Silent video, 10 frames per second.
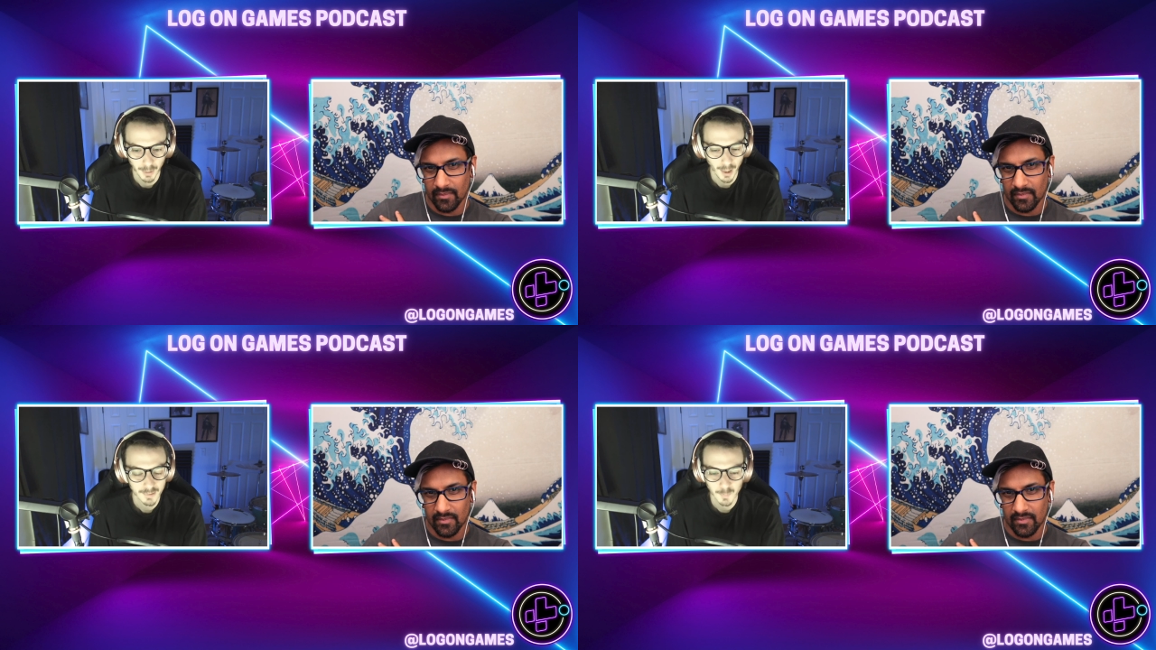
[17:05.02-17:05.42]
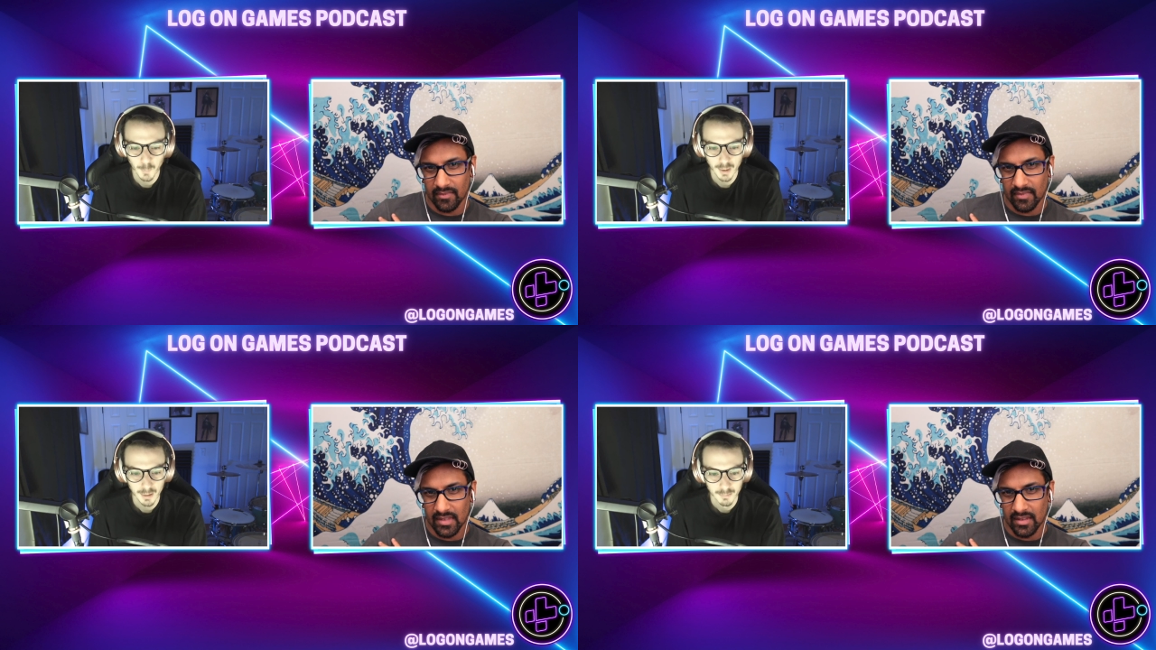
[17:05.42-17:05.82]

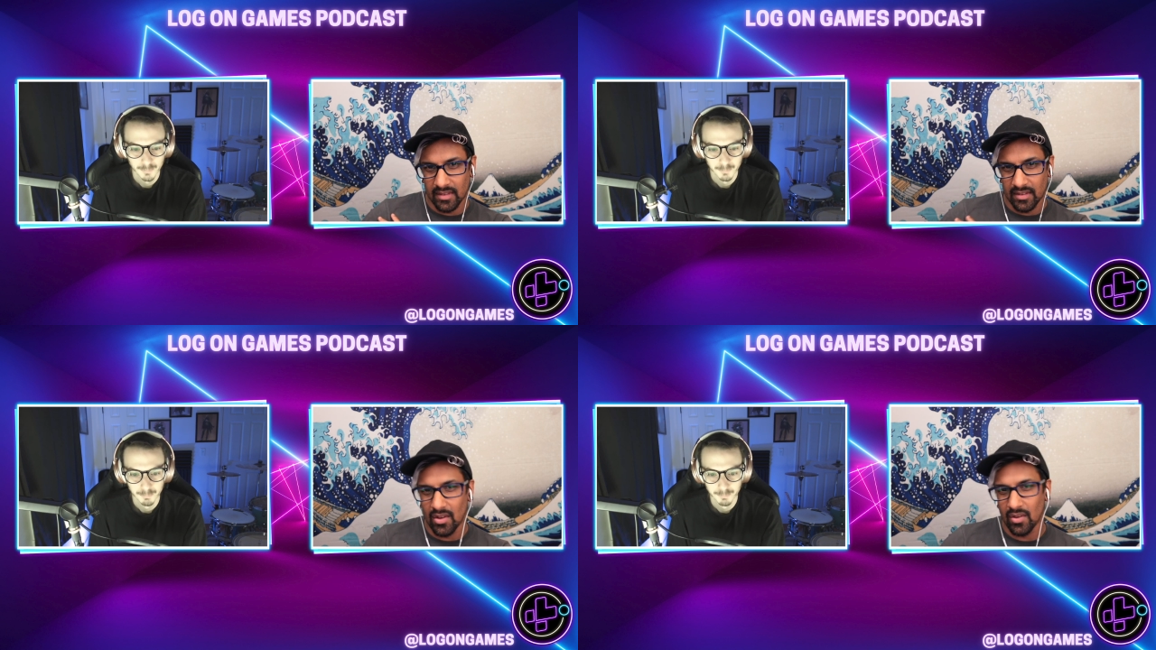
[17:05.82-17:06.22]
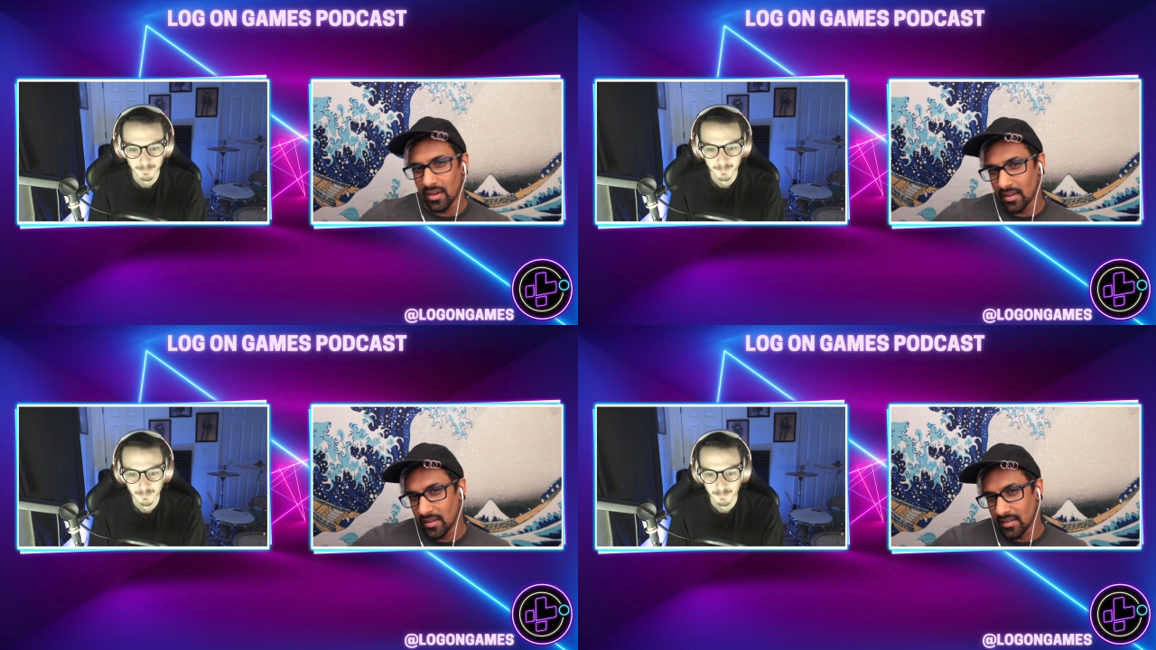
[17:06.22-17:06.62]
Speaker 1: Possibly.
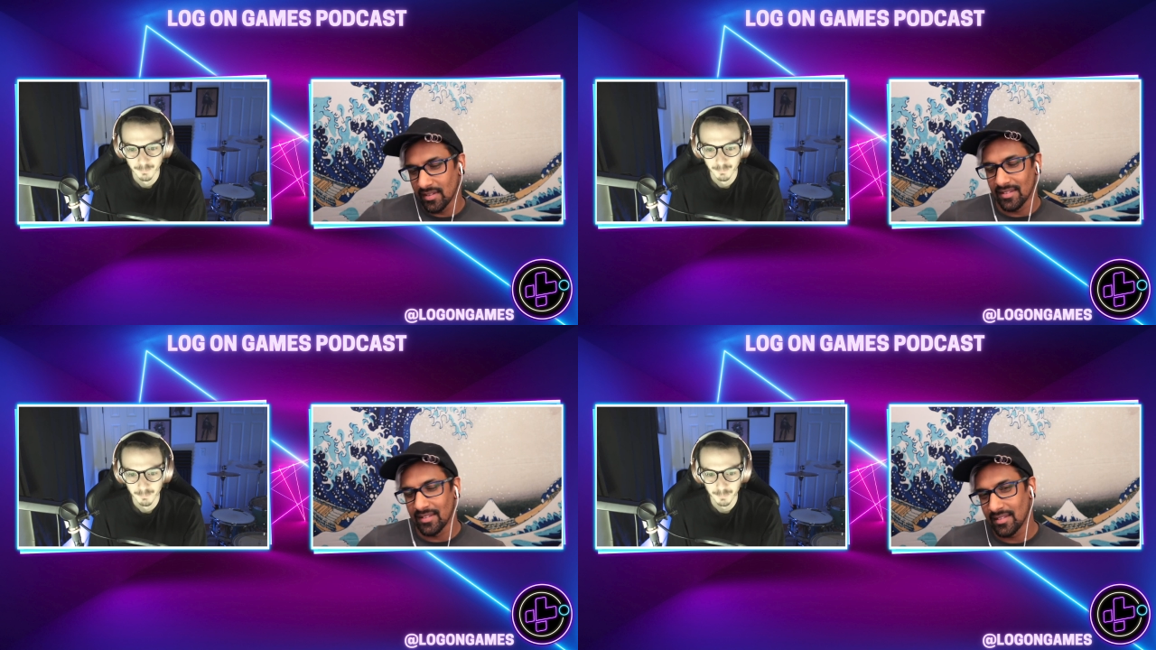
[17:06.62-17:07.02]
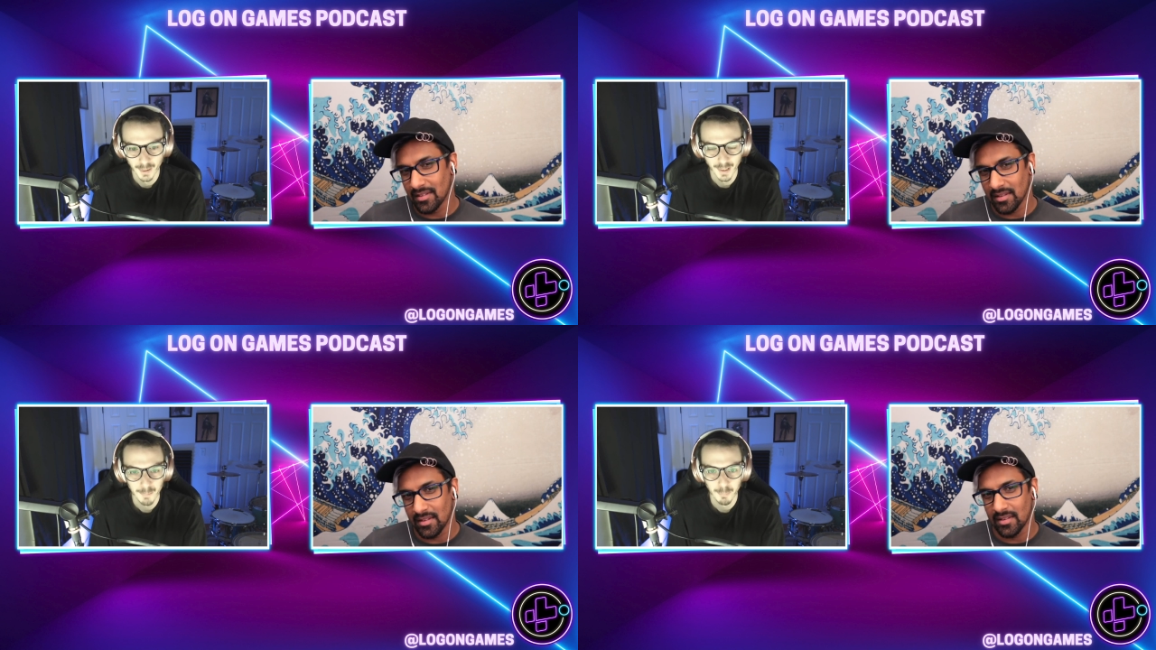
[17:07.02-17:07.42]
Okay.
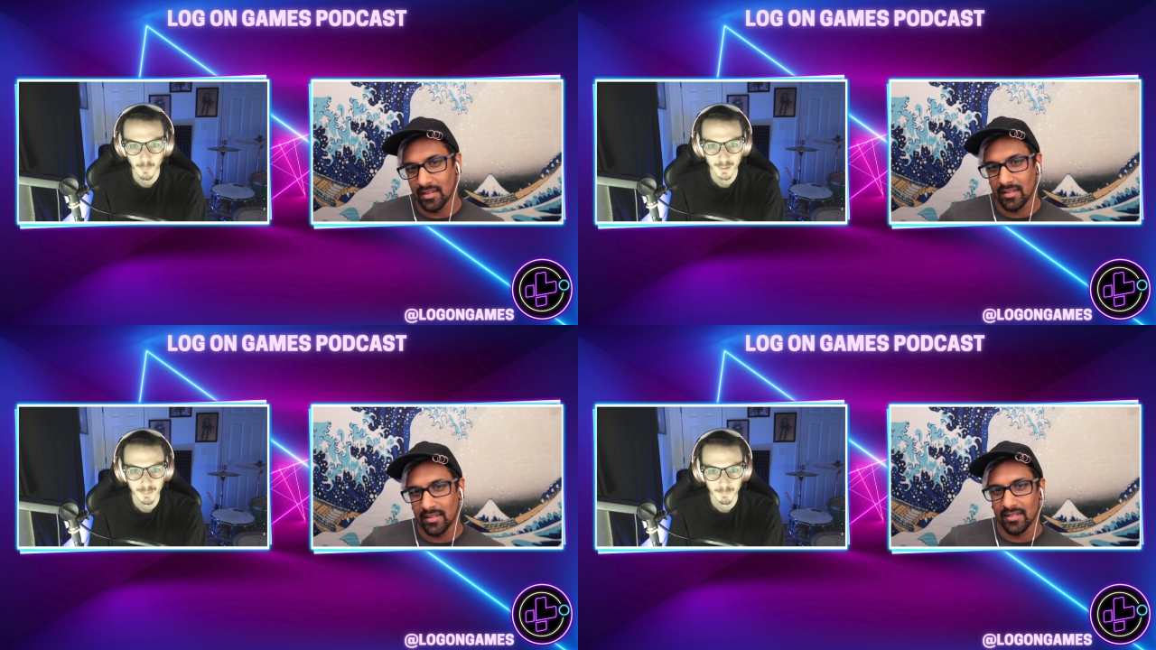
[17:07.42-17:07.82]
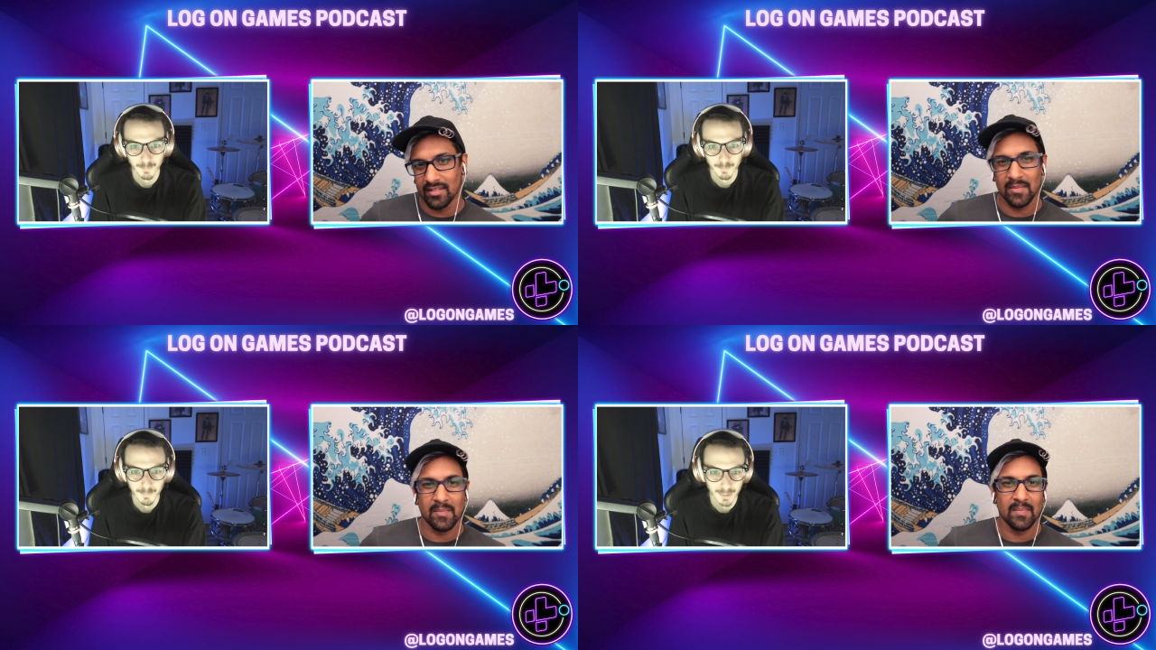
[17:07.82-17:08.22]
But at that point,
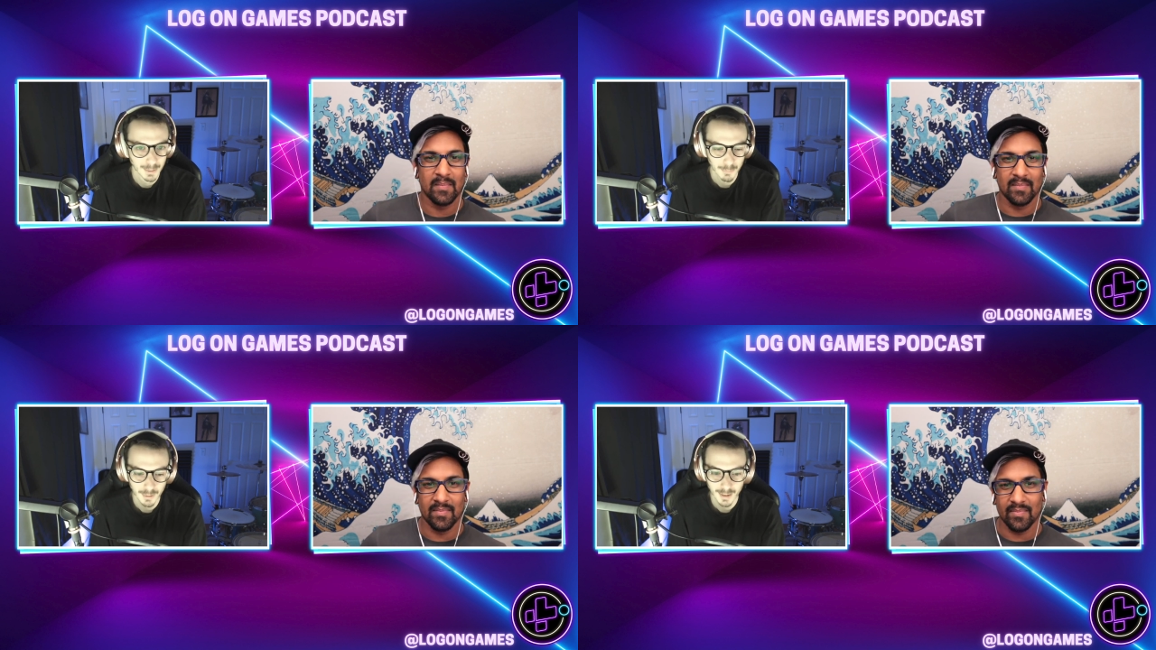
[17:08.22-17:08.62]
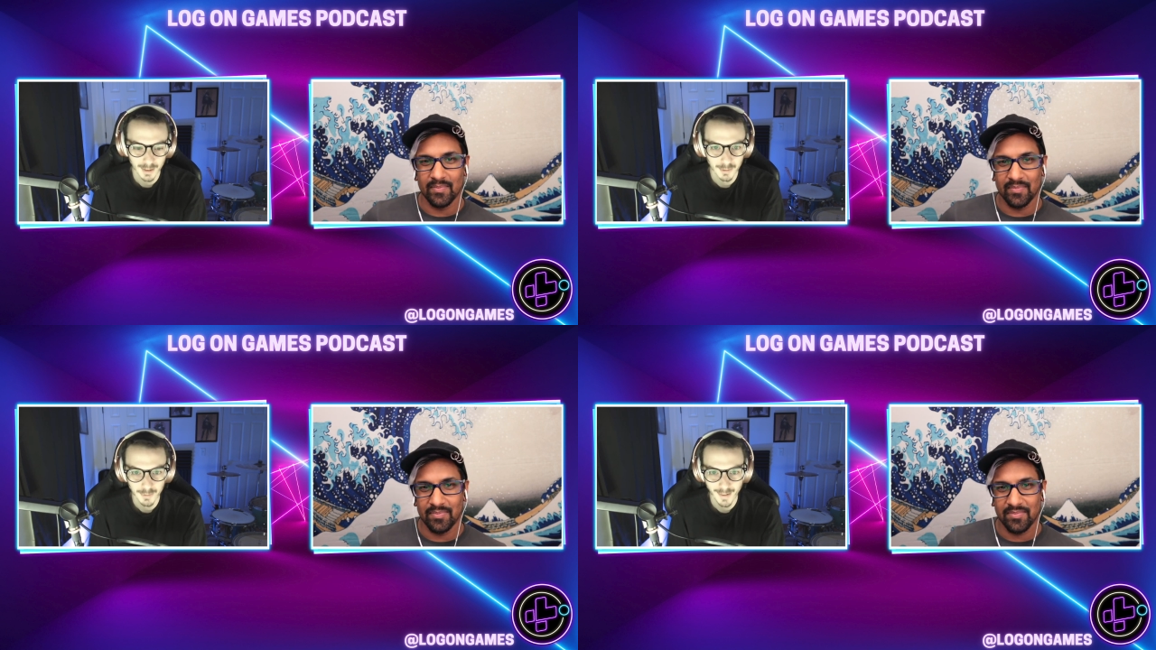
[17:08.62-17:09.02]
are you really
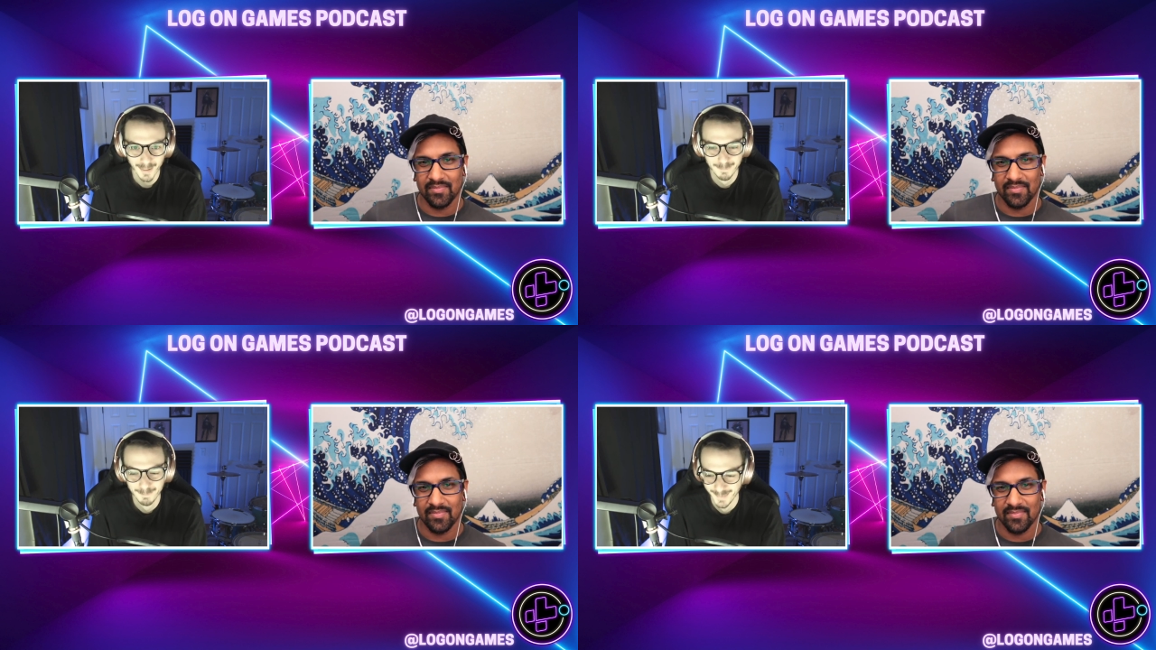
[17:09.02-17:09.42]
going to do that?